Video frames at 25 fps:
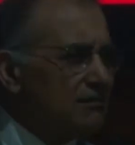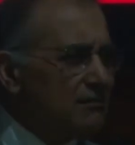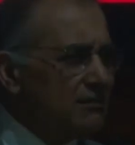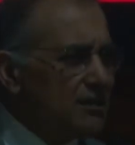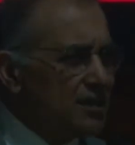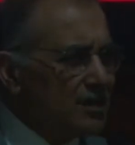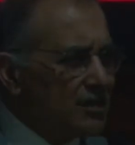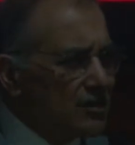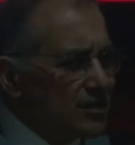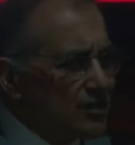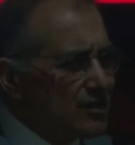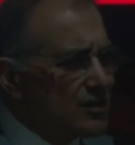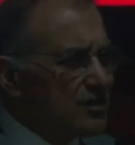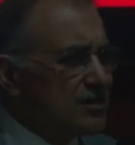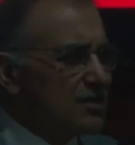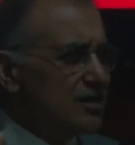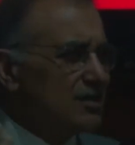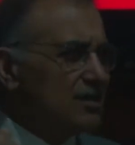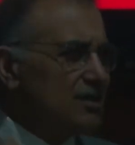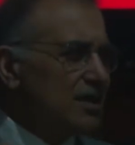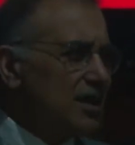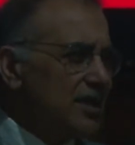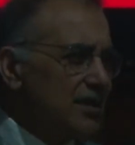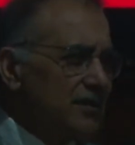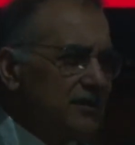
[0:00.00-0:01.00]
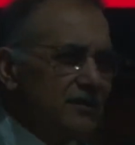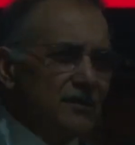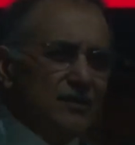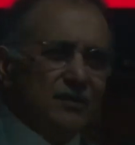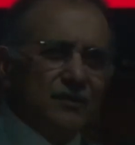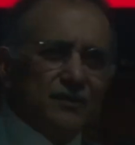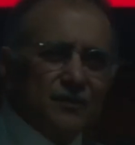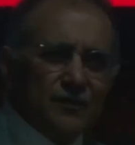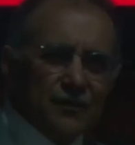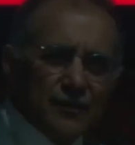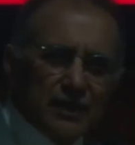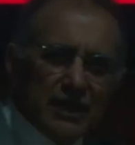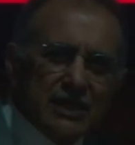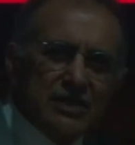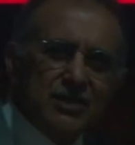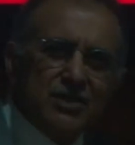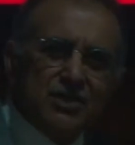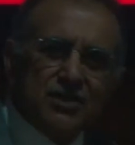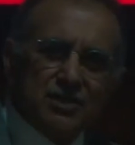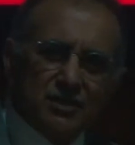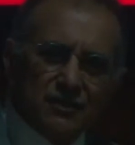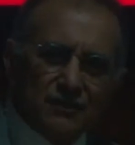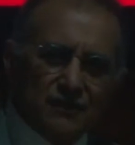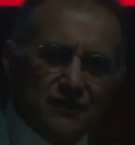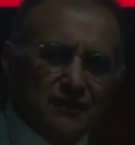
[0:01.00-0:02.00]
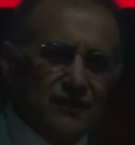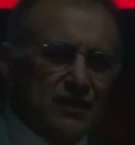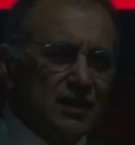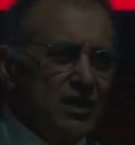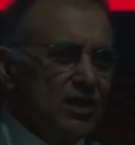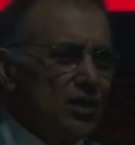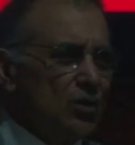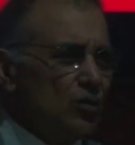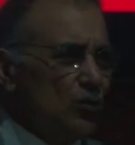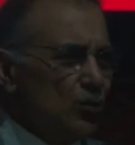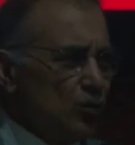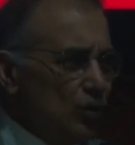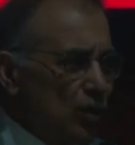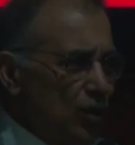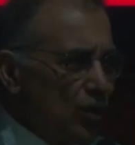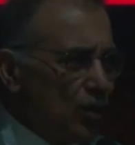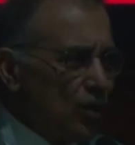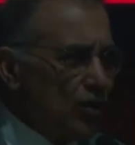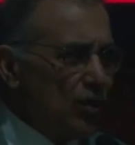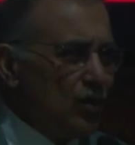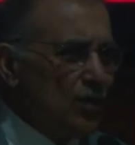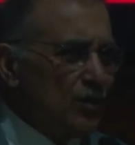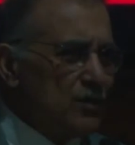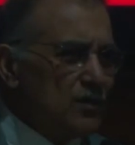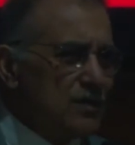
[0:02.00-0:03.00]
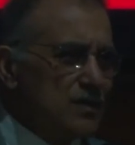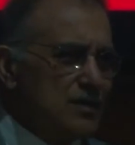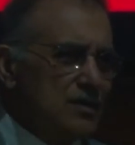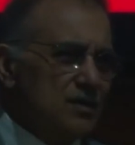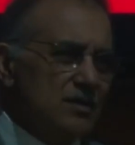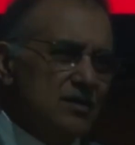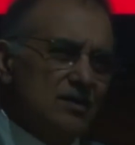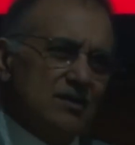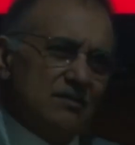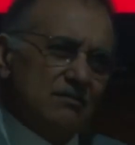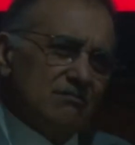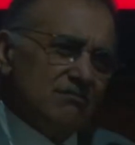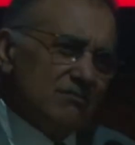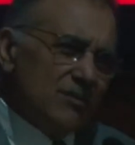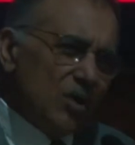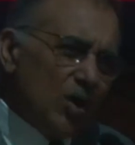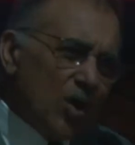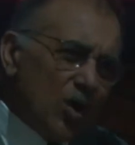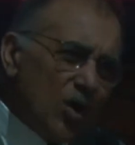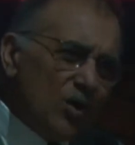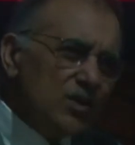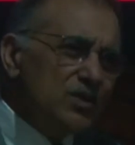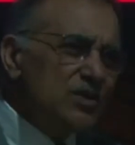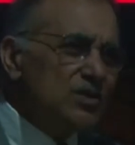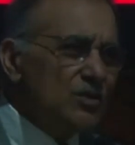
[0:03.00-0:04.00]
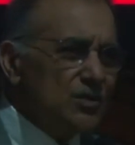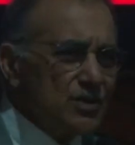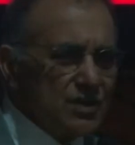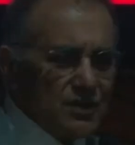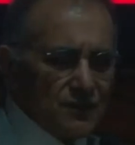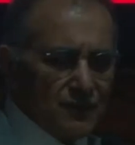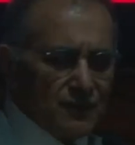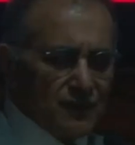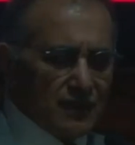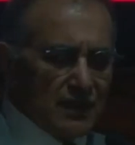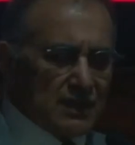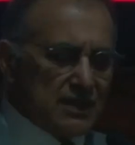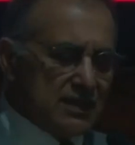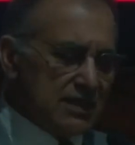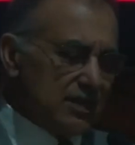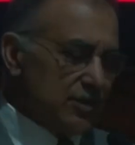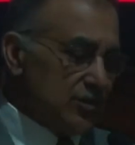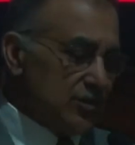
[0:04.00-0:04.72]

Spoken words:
a kind of difference of roles, there's all sorts of things that